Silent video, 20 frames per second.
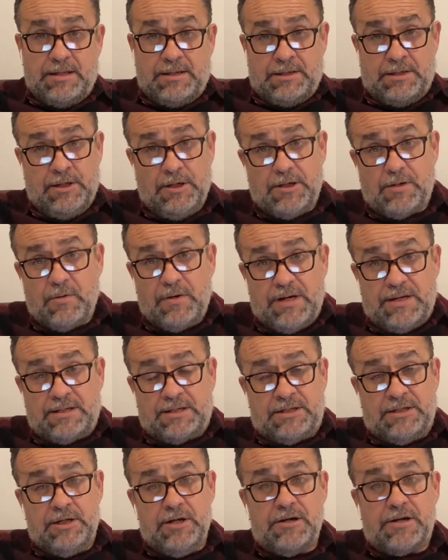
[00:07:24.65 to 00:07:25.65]
look what
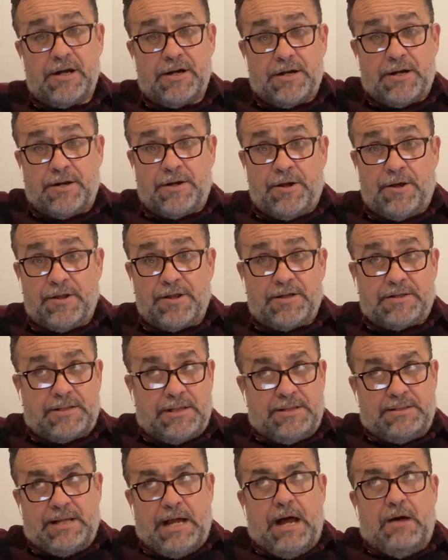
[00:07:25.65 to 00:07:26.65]
look at another
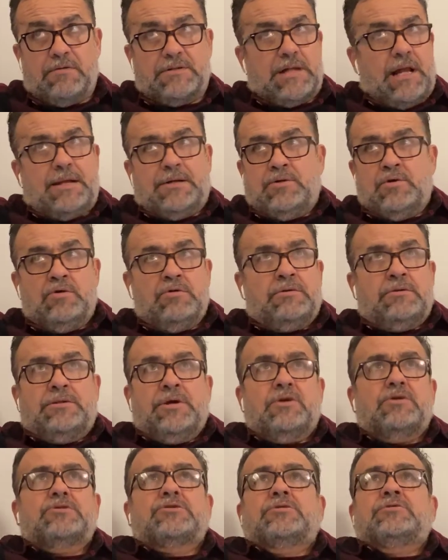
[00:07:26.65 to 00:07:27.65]
thing i was like
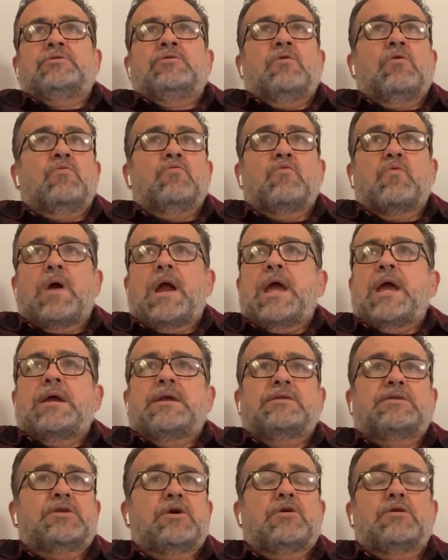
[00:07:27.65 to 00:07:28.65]
there's no
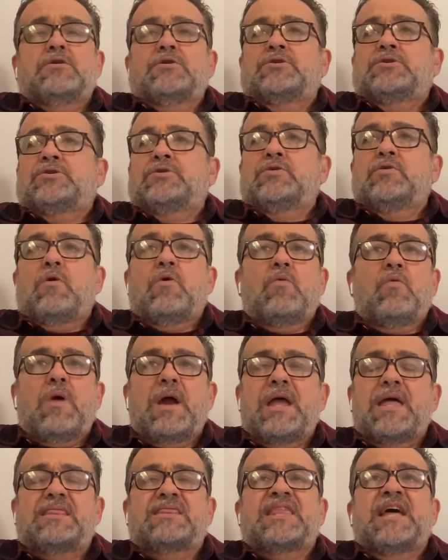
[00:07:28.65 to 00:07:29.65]
way there is no
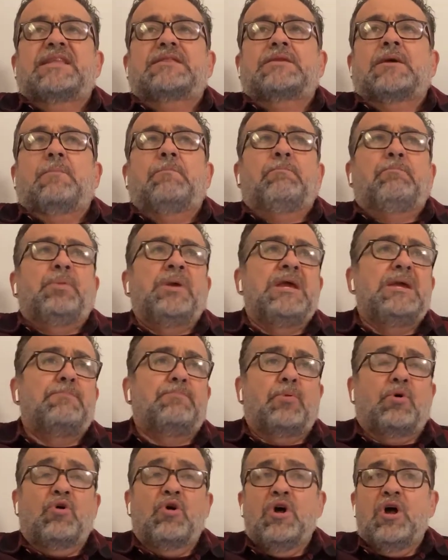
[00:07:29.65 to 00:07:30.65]
way that the
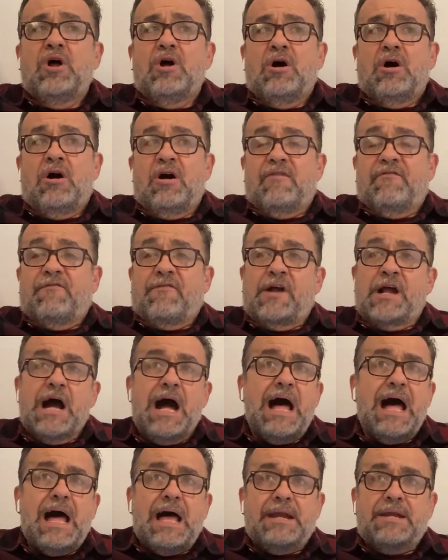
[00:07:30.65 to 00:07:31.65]
people of
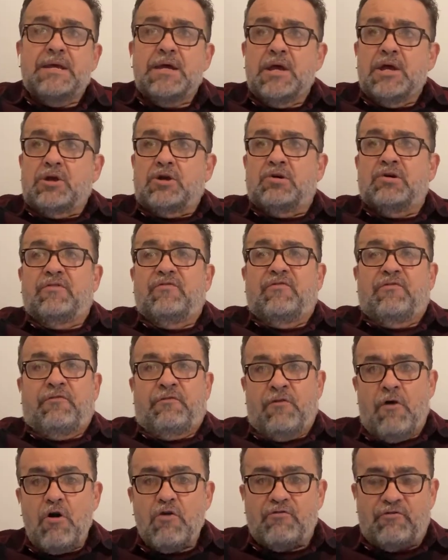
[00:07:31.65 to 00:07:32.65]
god could
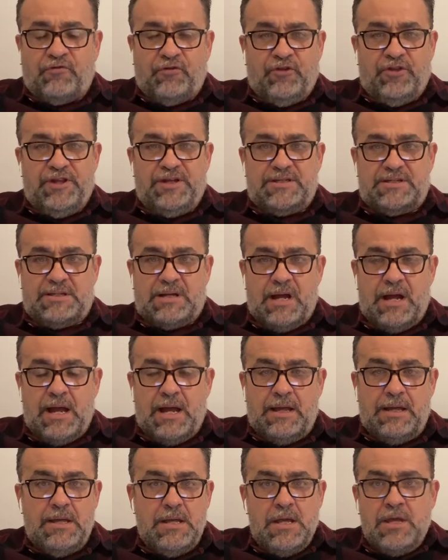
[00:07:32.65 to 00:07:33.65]
vote for this
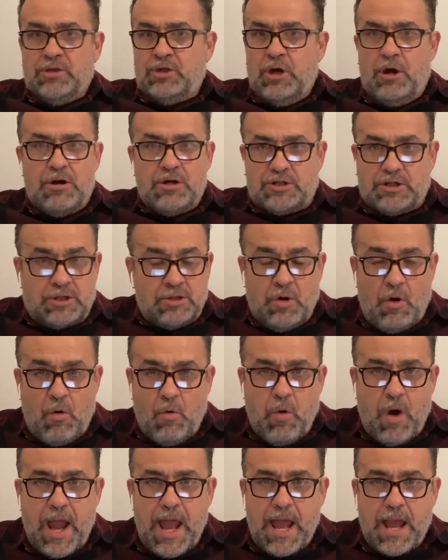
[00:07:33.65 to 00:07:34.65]
guy there's no
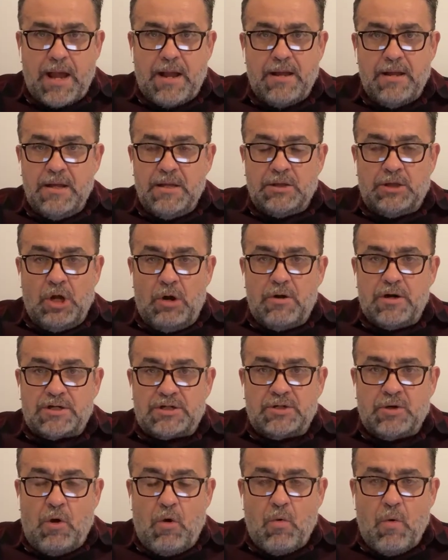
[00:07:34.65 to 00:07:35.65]
way. There
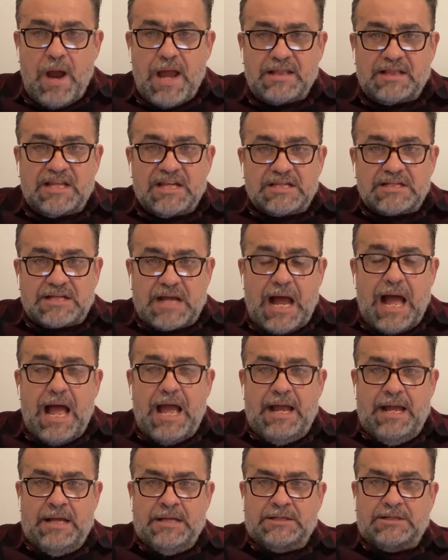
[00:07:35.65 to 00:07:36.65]
is no way. This
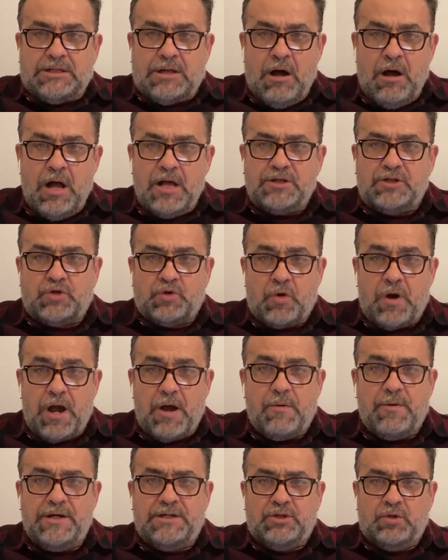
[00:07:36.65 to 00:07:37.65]
guy is
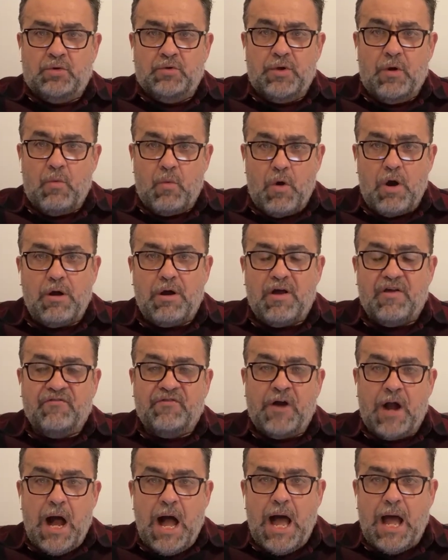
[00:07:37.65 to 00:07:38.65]
contrary to the word
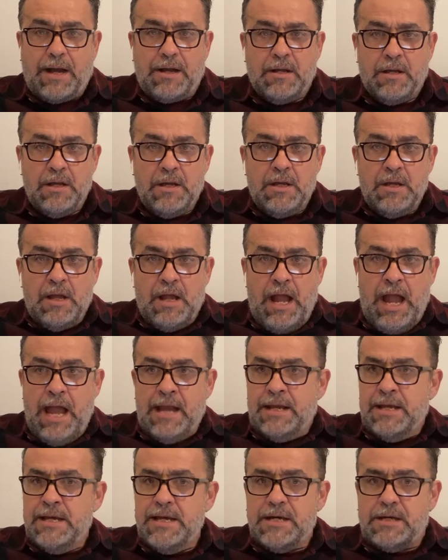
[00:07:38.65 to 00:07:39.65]
of God.
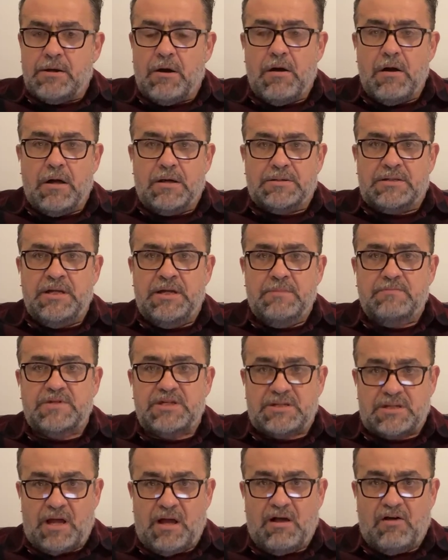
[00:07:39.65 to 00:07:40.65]
And he calls
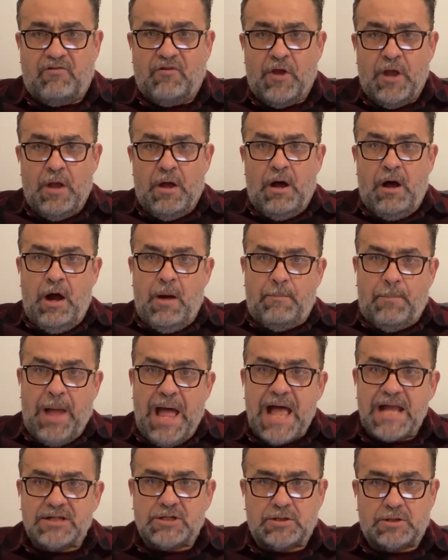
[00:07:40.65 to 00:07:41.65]
himself a
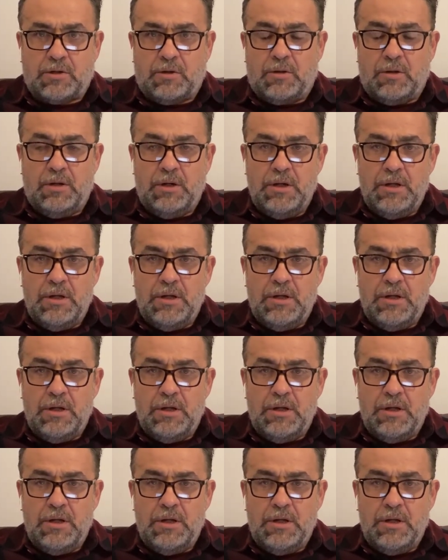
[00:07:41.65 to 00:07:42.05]
pastor.